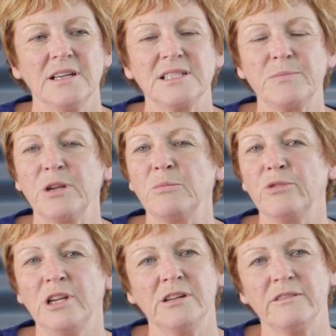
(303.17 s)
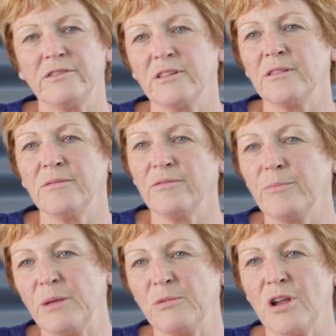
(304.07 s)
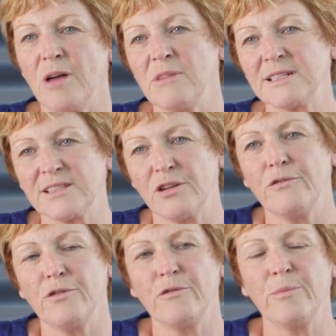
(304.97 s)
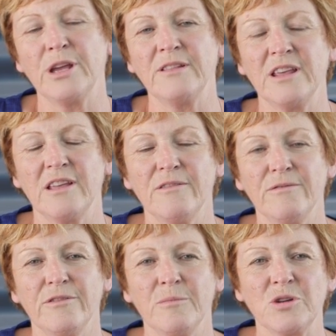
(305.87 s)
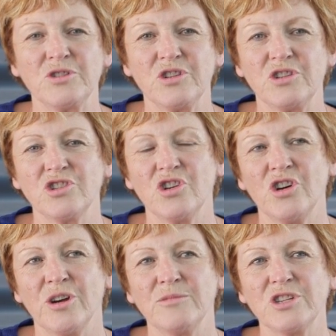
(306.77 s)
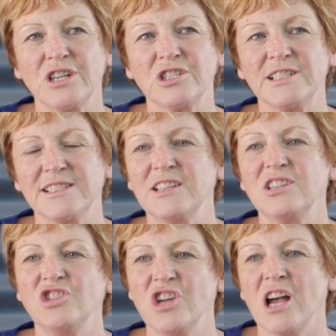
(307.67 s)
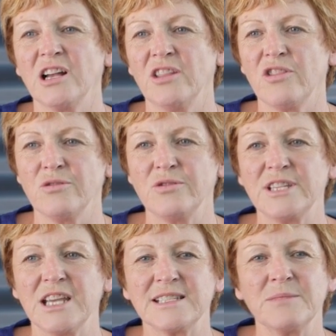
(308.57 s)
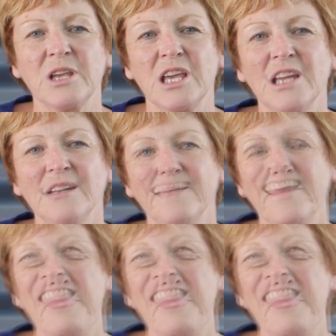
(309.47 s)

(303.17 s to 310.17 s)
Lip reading: it's been brilliant for people like myself who've been there for most of the time to actually see this young enthusiasm again.